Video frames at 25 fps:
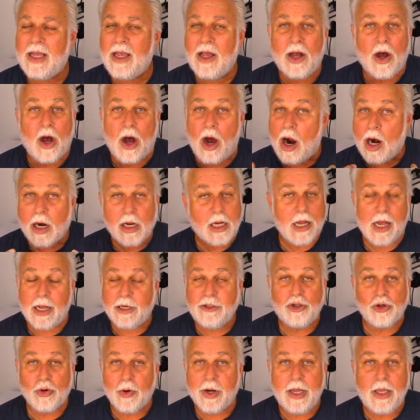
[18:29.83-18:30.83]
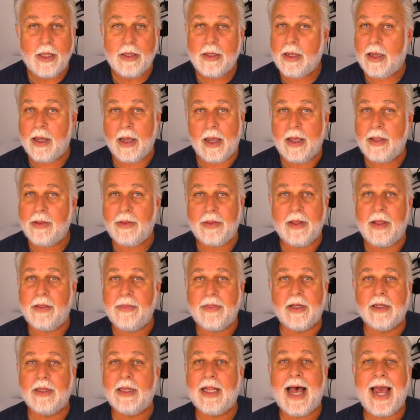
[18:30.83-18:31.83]
our country
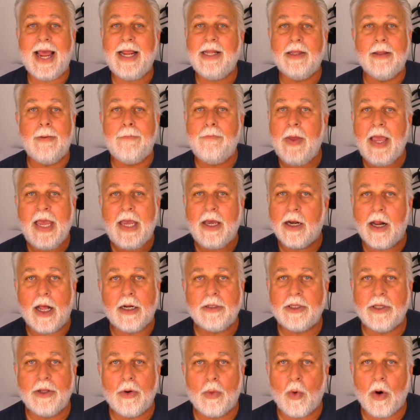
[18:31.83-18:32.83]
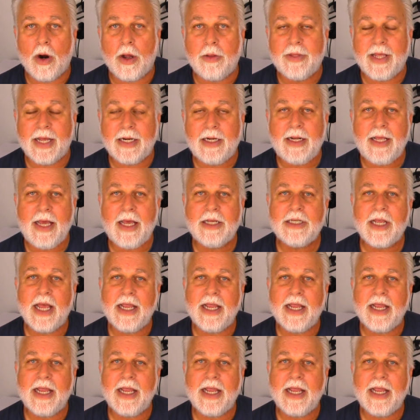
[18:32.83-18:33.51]
the light and the beacon onto the world that it is.